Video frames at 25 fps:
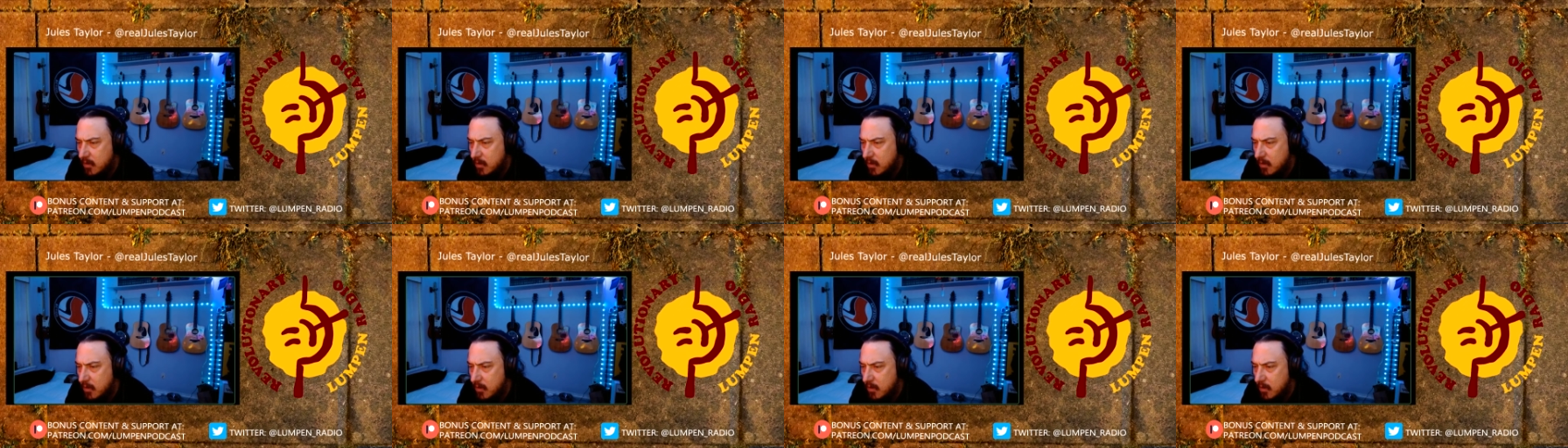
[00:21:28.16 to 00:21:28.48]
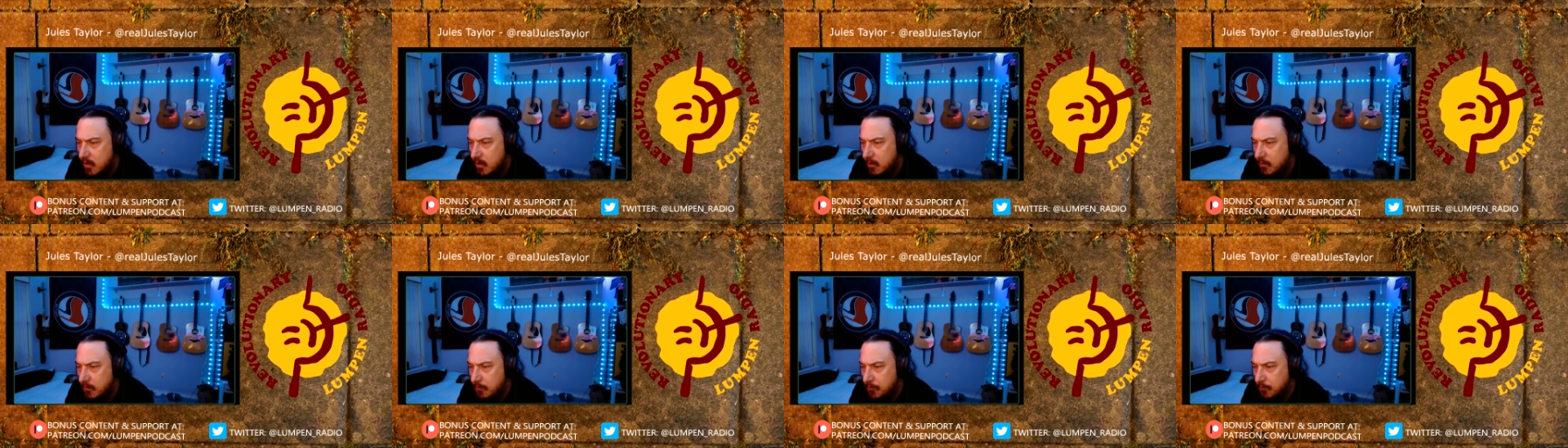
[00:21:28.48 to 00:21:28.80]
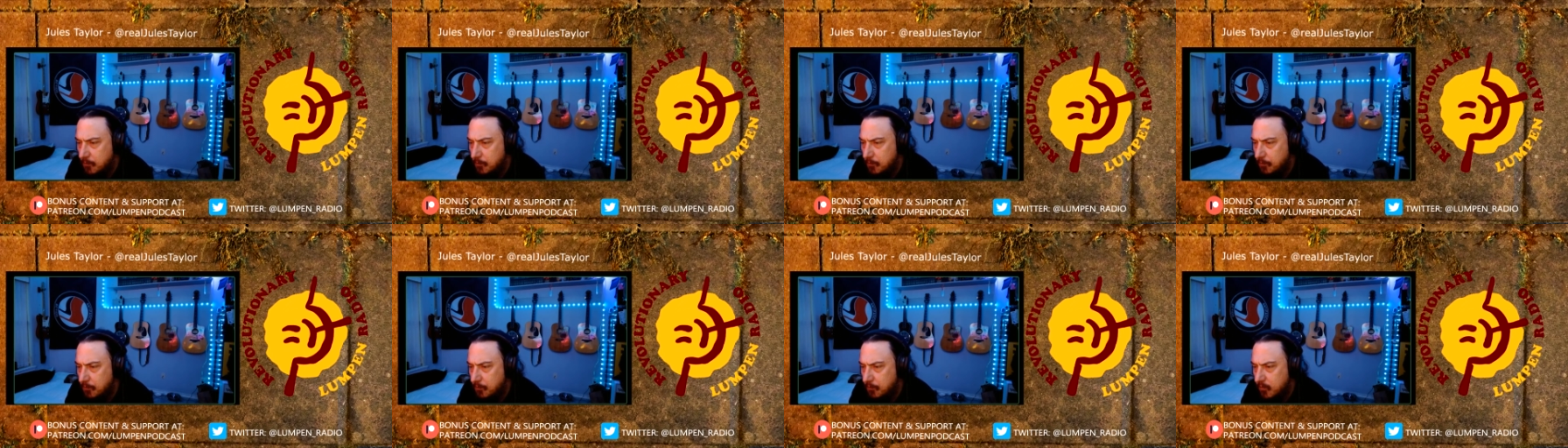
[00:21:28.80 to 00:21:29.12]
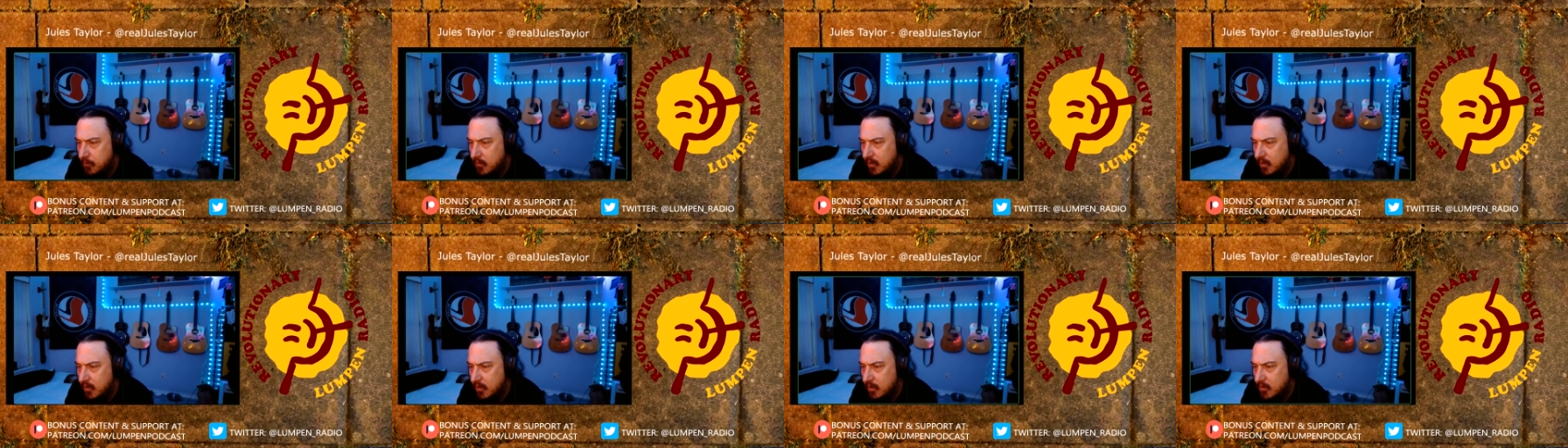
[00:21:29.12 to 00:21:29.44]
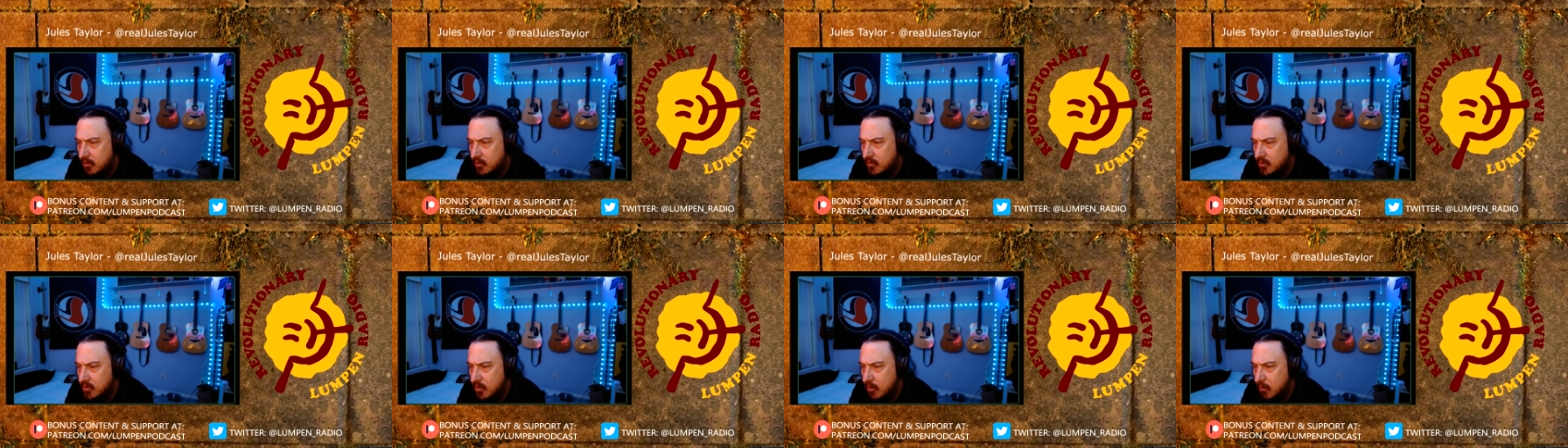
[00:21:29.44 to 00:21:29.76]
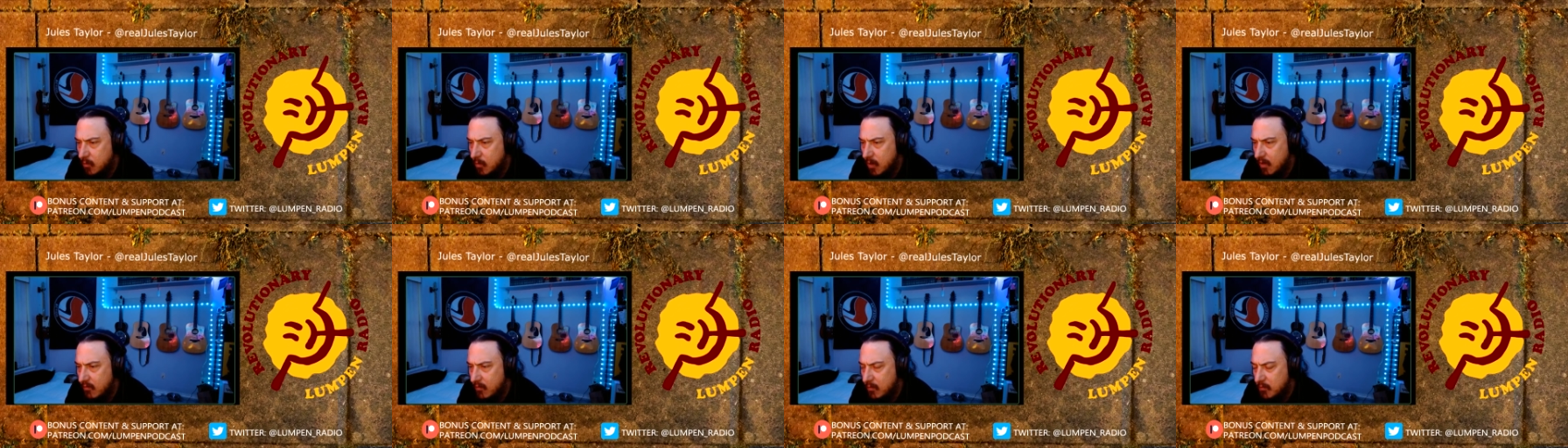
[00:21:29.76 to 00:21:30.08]
Um,
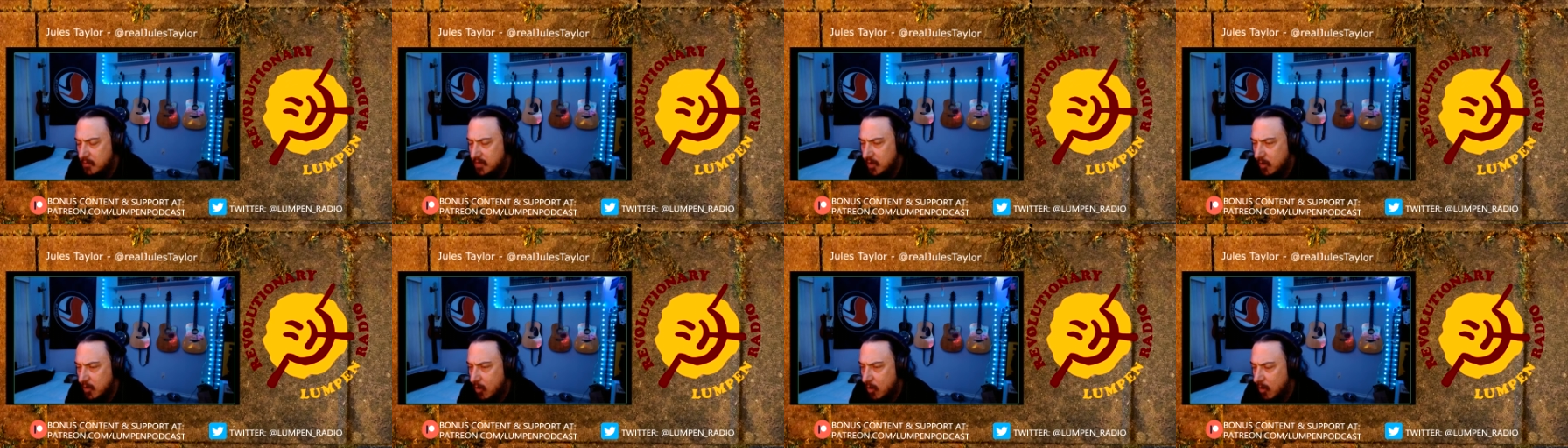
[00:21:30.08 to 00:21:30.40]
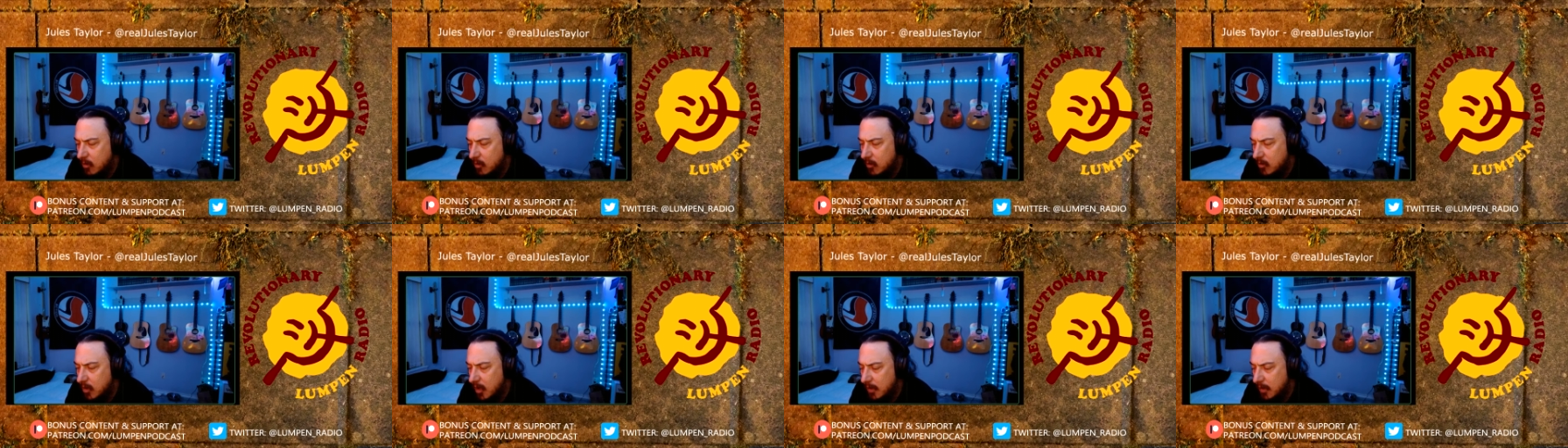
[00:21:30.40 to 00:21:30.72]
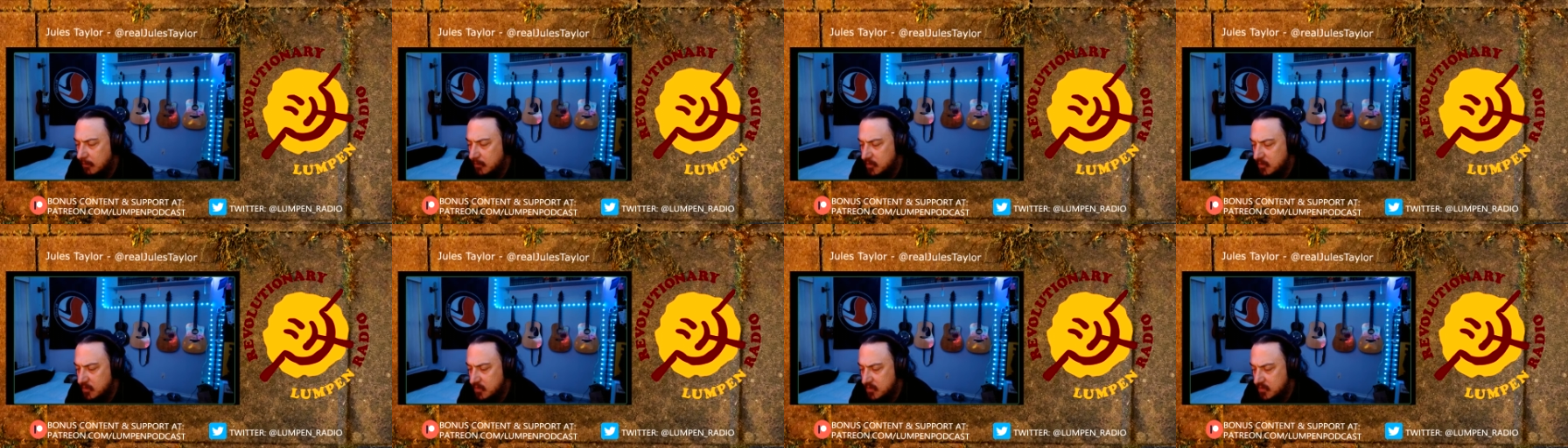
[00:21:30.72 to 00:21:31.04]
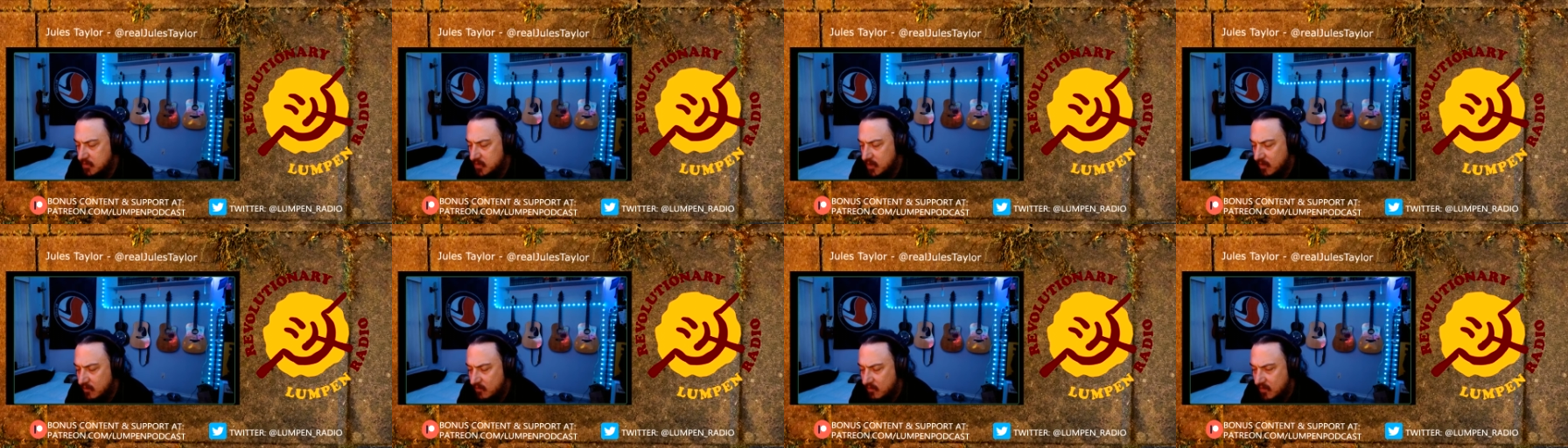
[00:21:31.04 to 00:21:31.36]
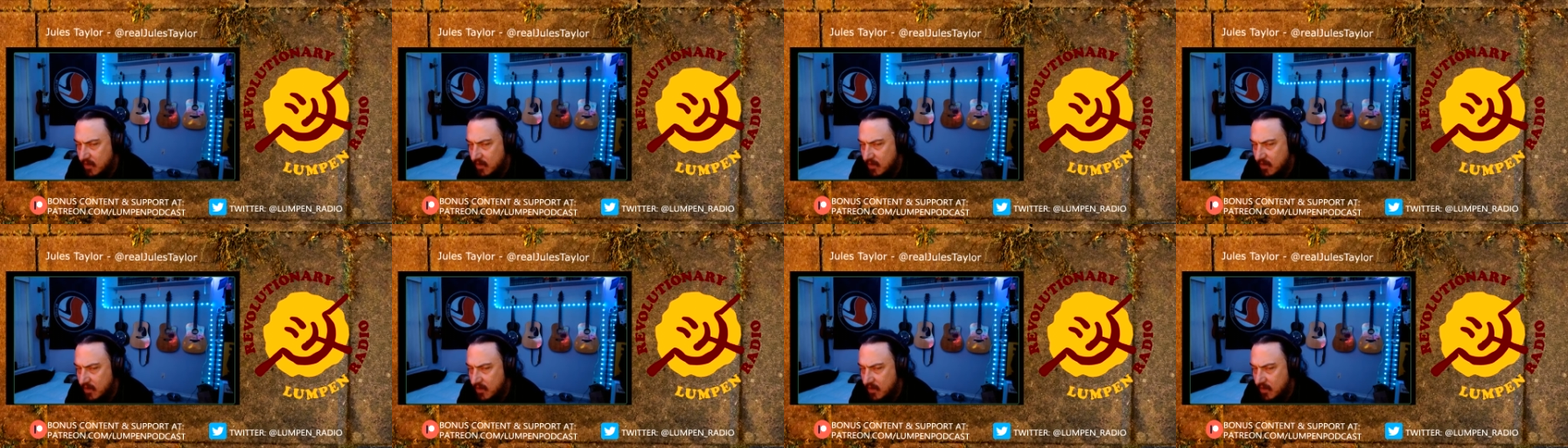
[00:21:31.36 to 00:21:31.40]
so I've always had hard copies of the stuff,